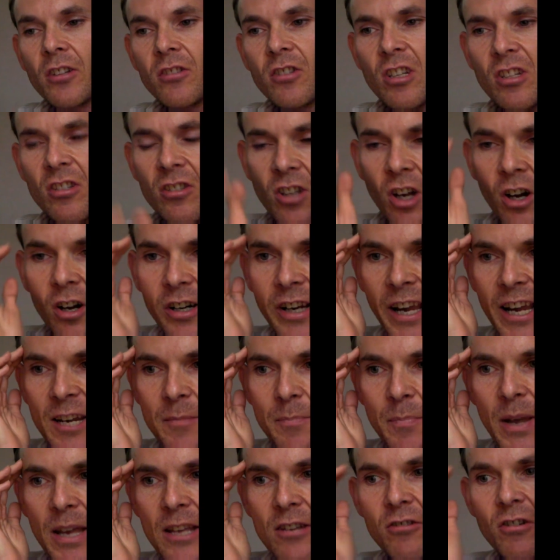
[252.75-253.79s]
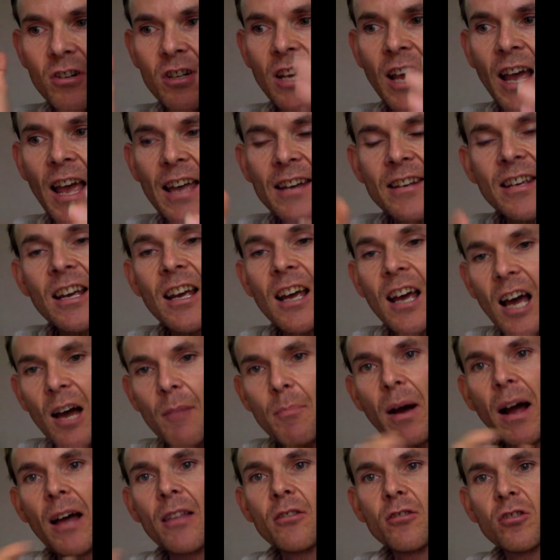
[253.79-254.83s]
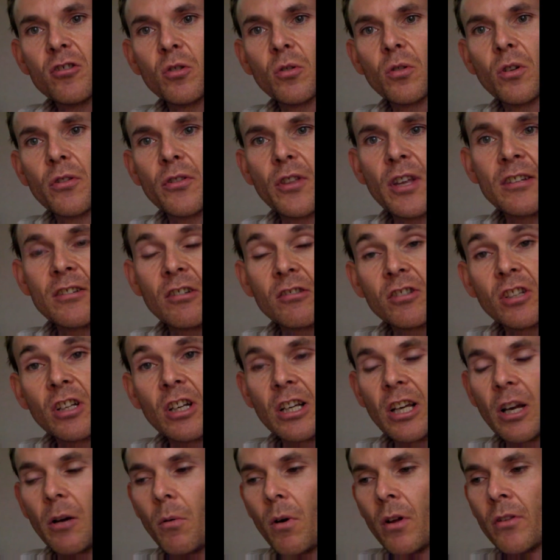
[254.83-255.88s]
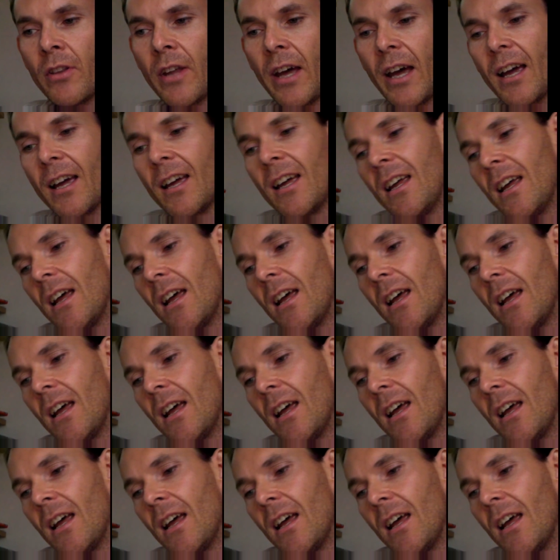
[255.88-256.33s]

So you start getting a picture in your head about the sort of things that's going to go on there.